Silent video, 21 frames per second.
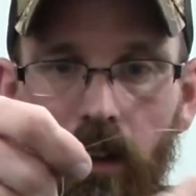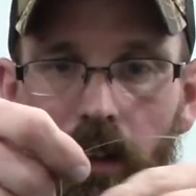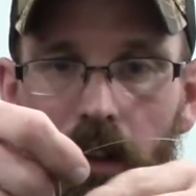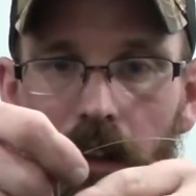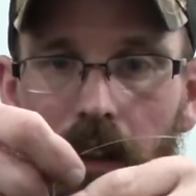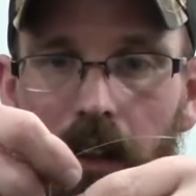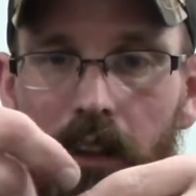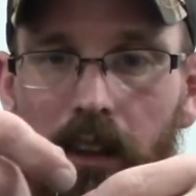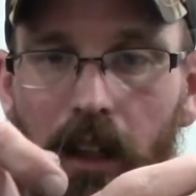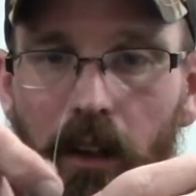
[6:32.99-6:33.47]

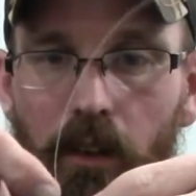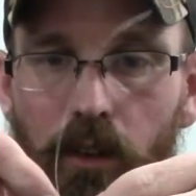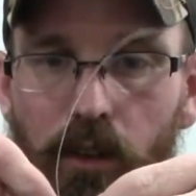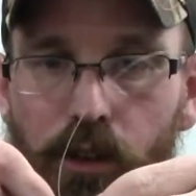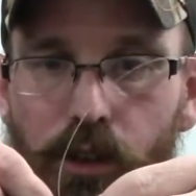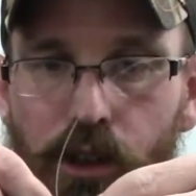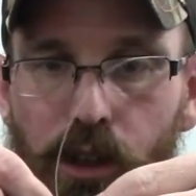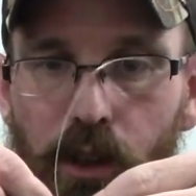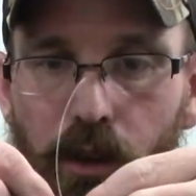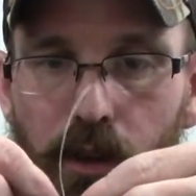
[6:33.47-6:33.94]
And I will
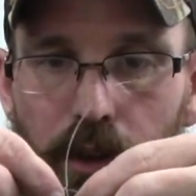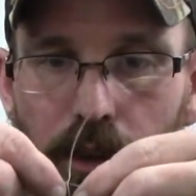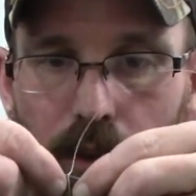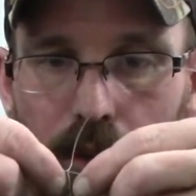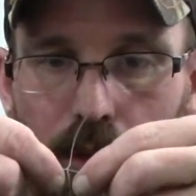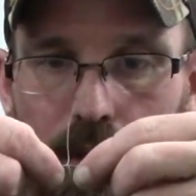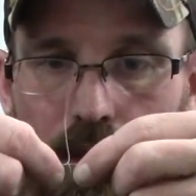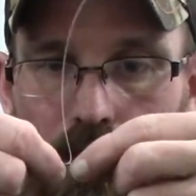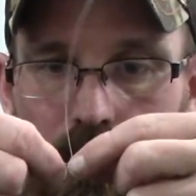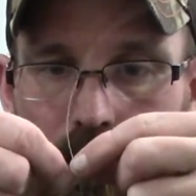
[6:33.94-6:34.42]
show
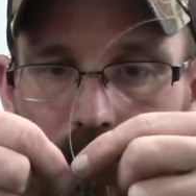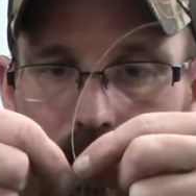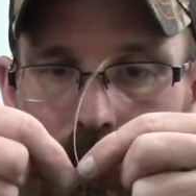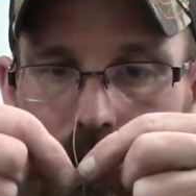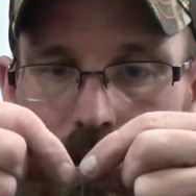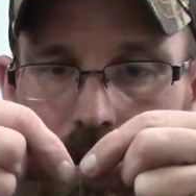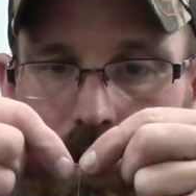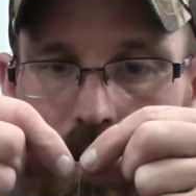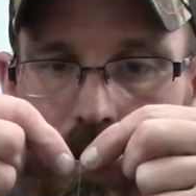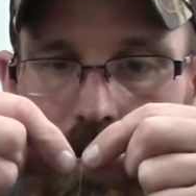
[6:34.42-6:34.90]
you
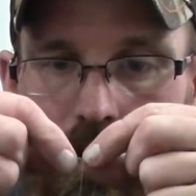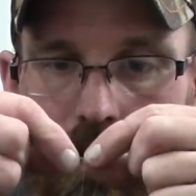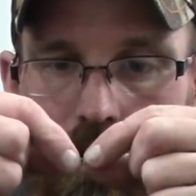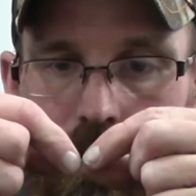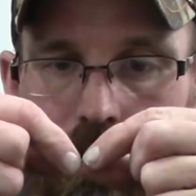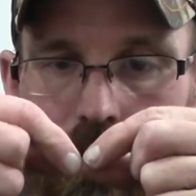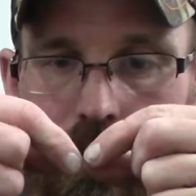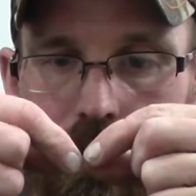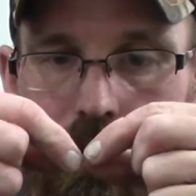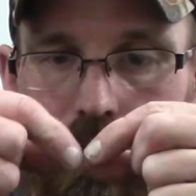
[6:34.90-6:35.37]

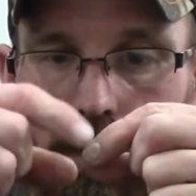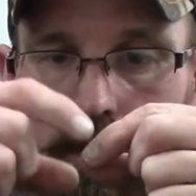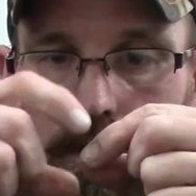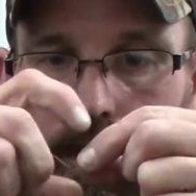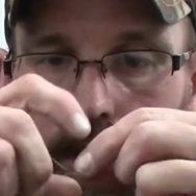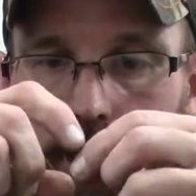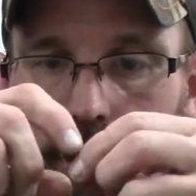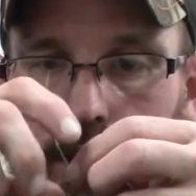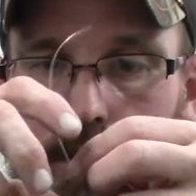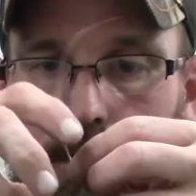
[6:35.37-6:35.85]
your
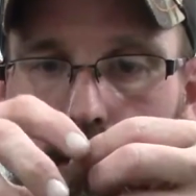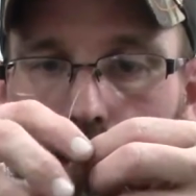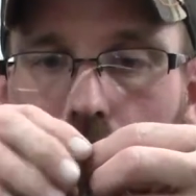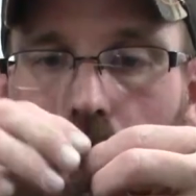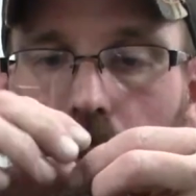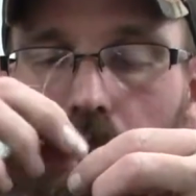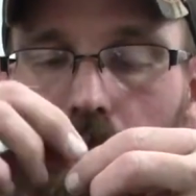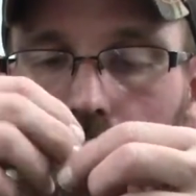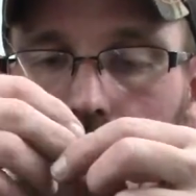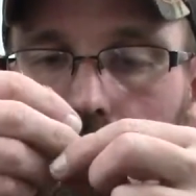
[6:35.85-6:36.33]
finished
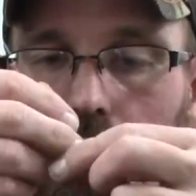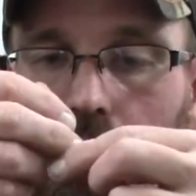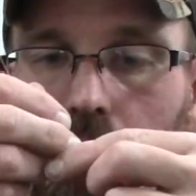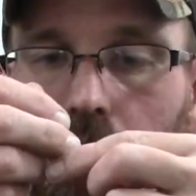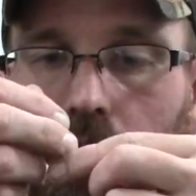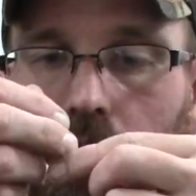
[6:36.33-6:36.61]
product.